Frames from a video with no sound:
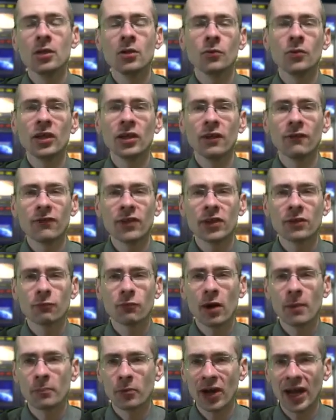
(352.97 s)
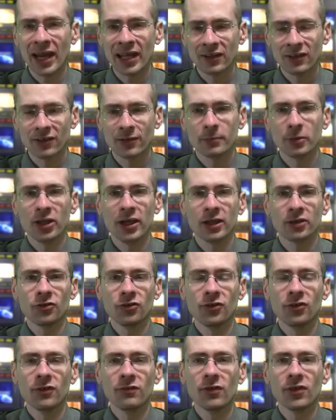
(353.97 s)
We can defend the reprehensible
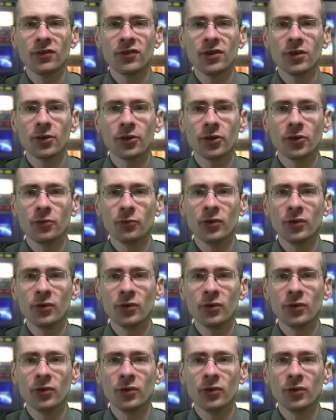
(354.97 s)
actions of the CRU